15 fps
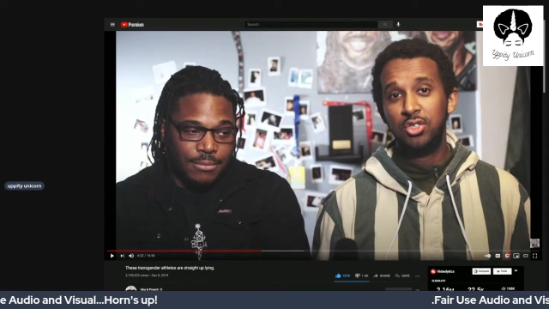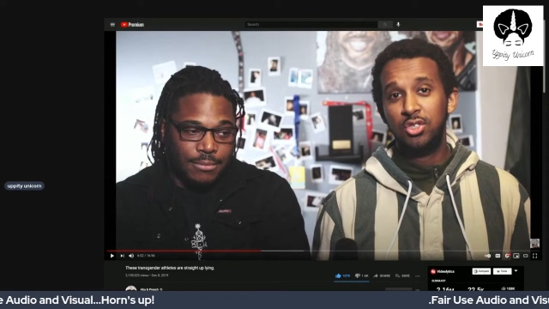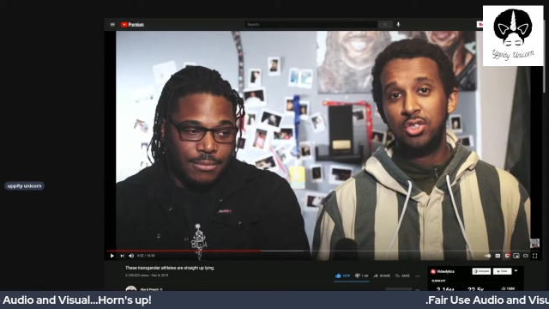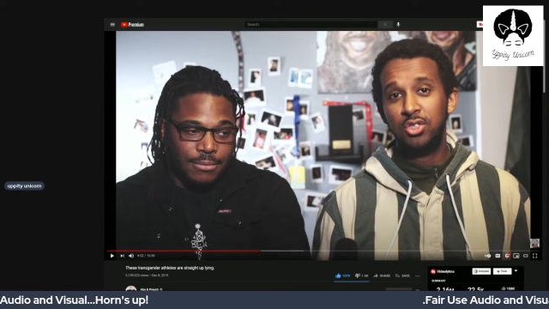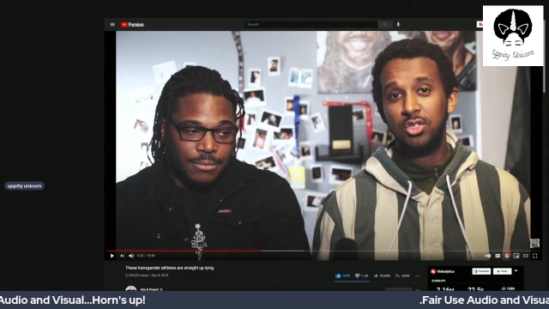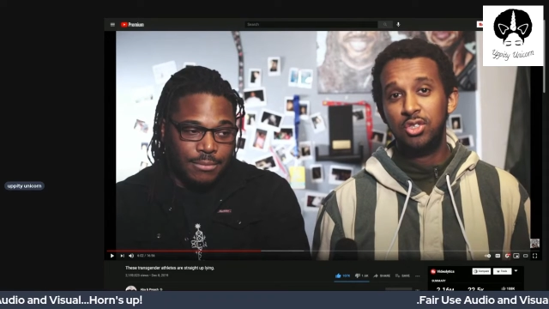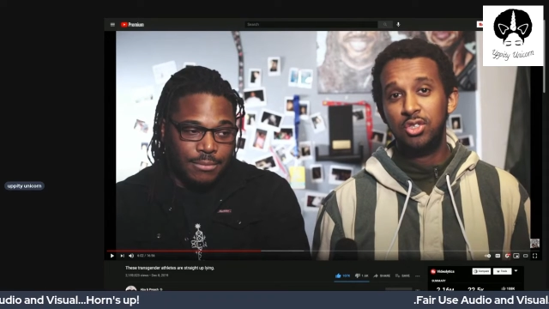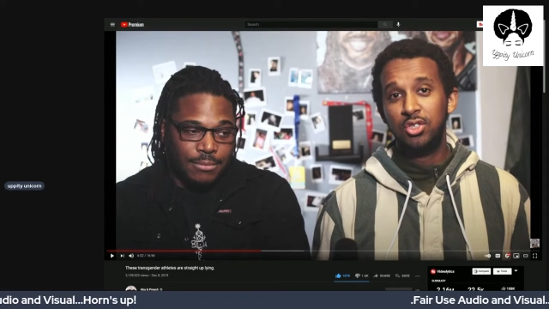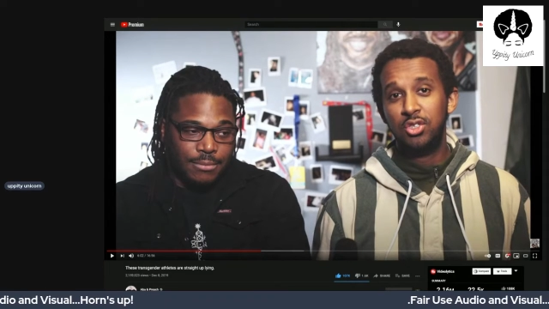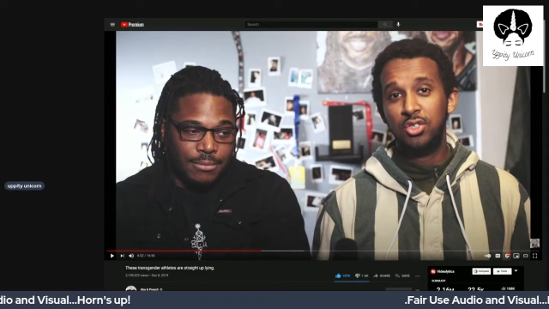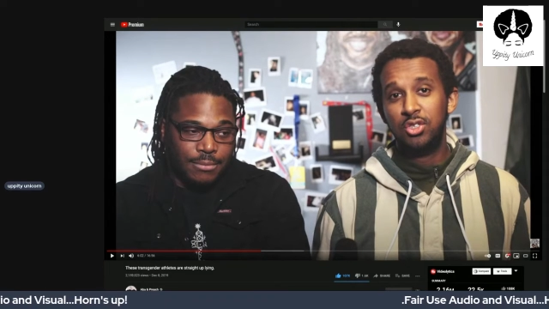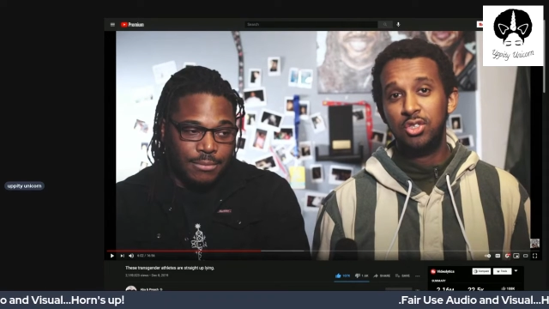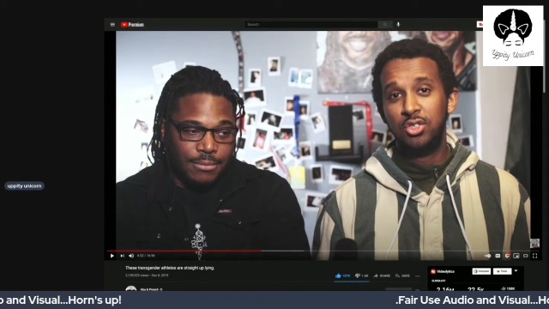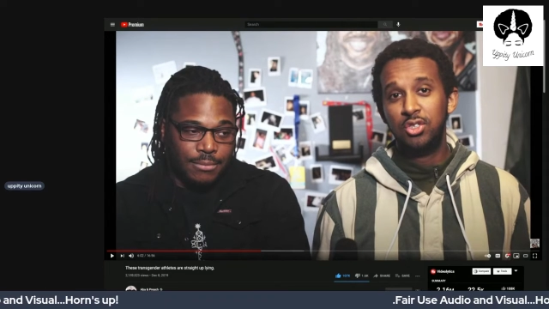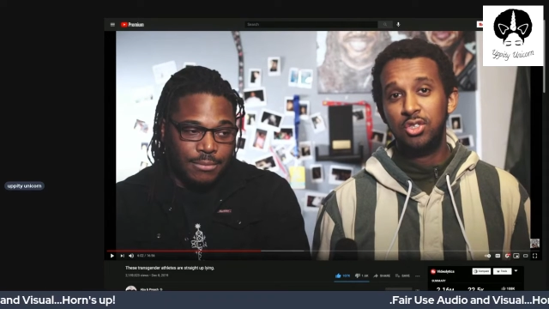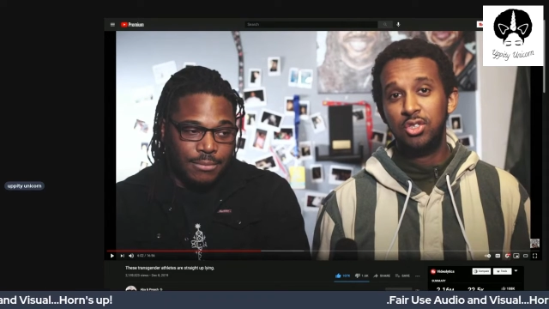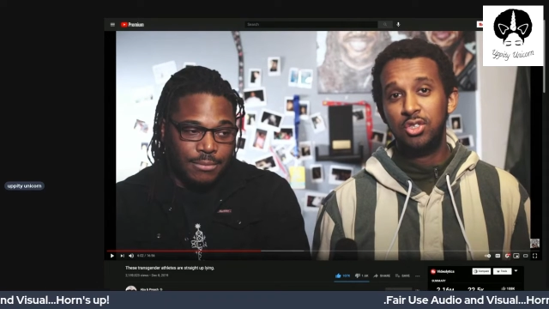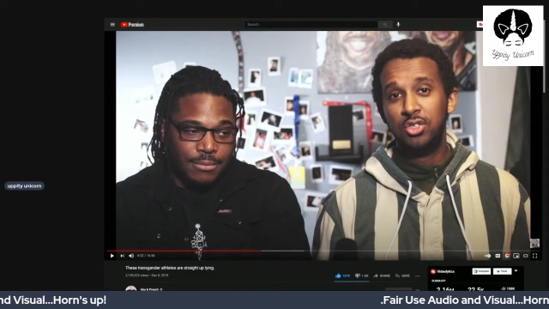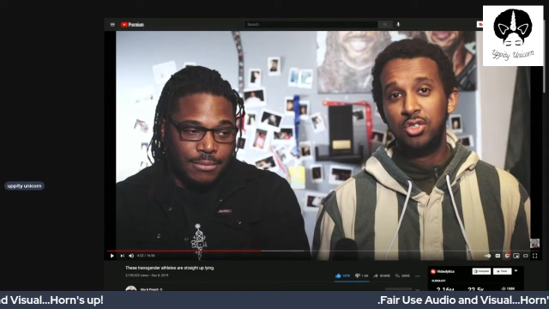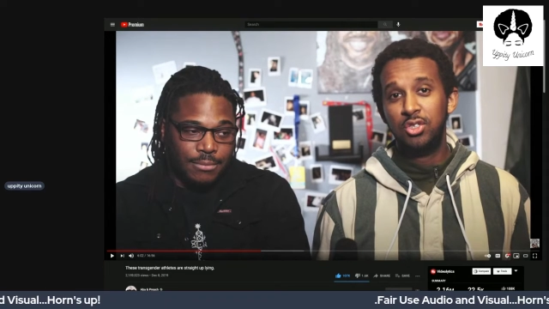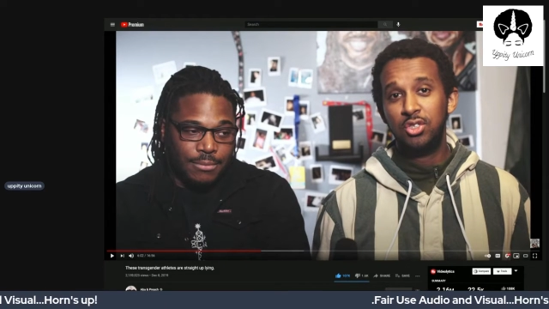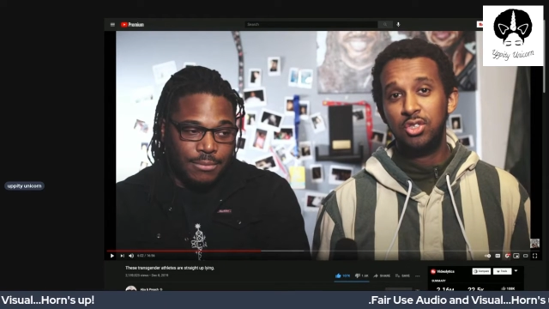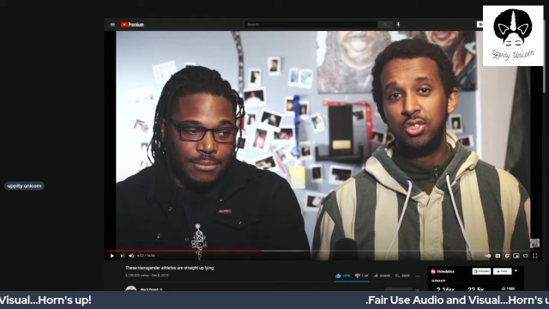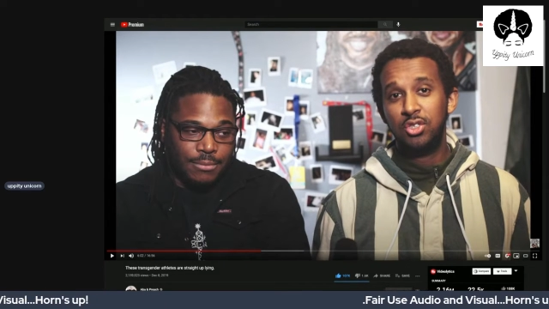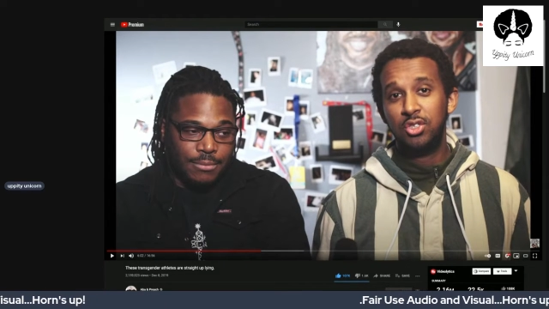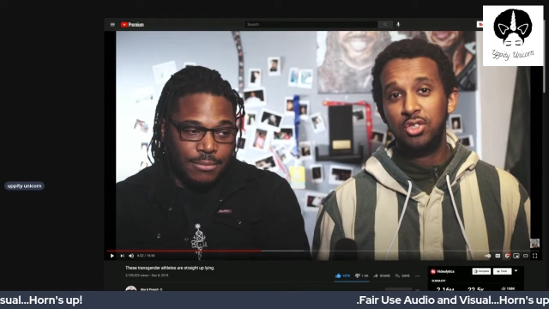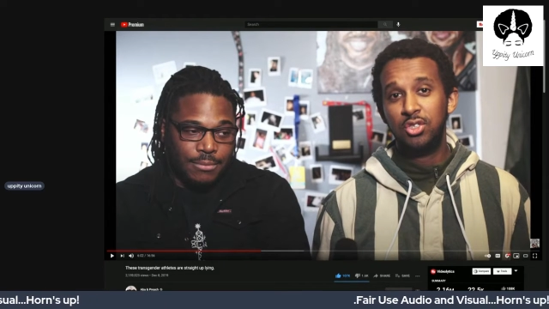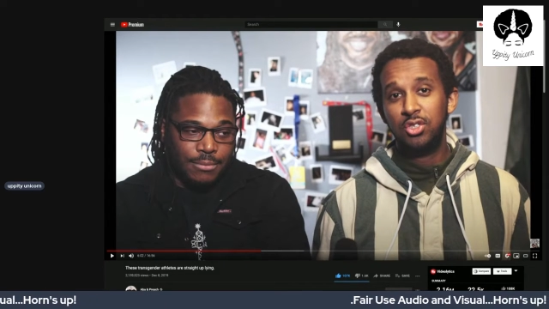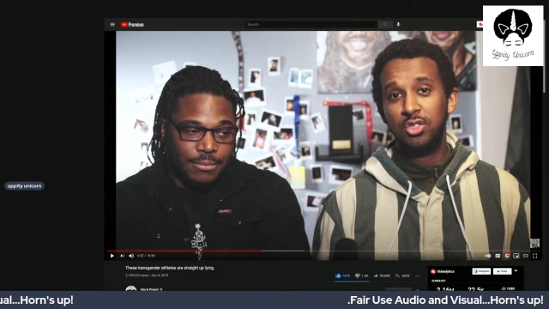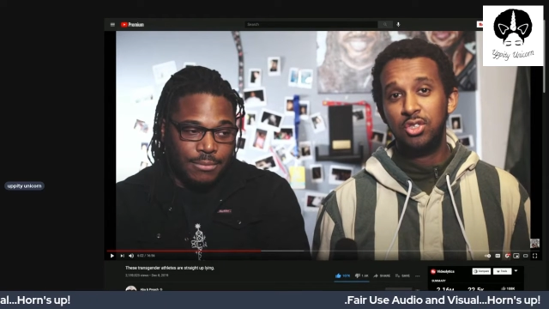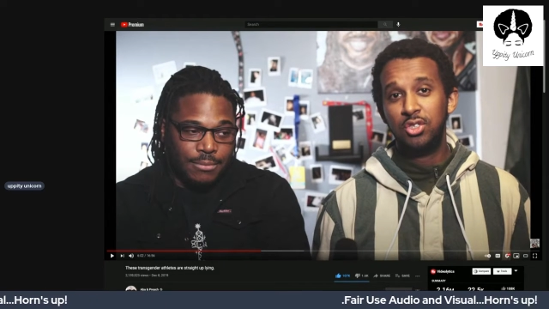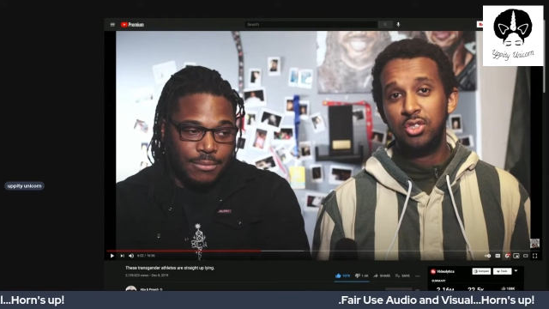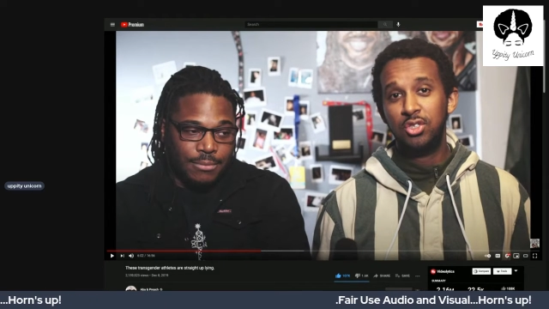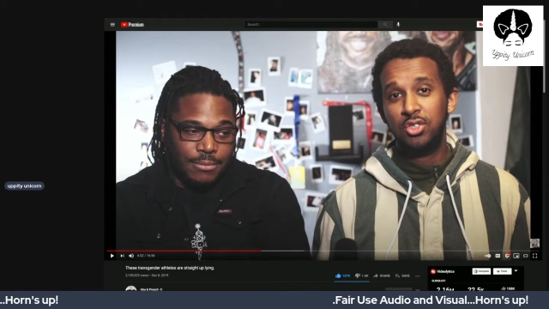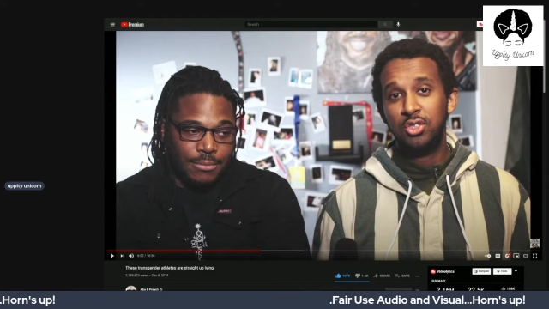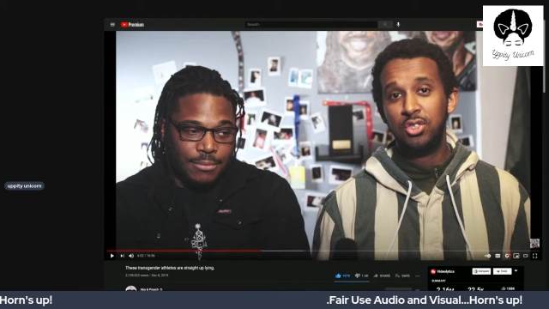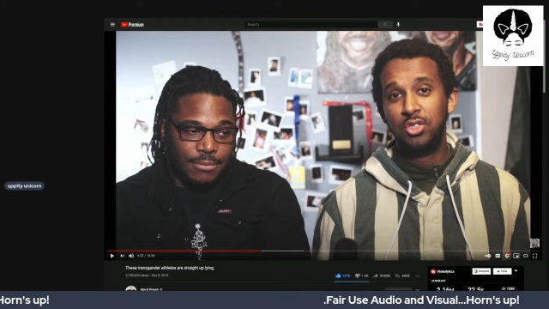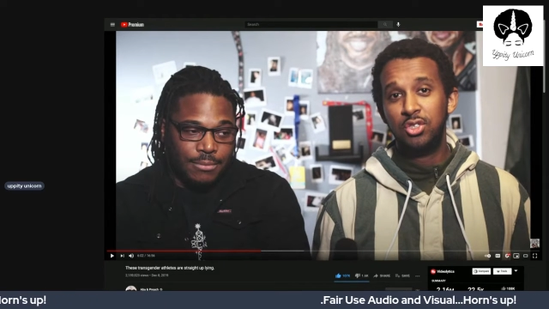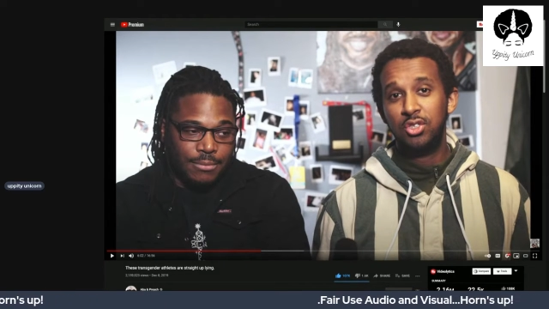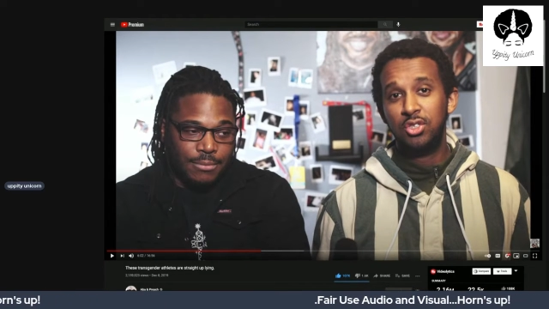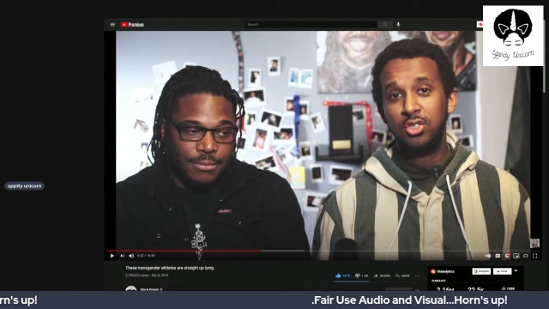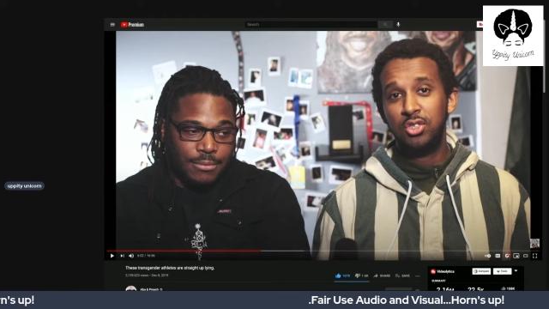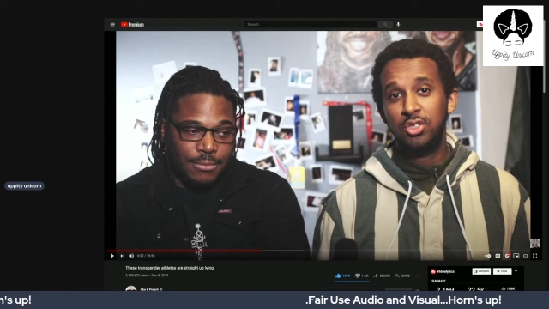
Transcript: Nothing is said.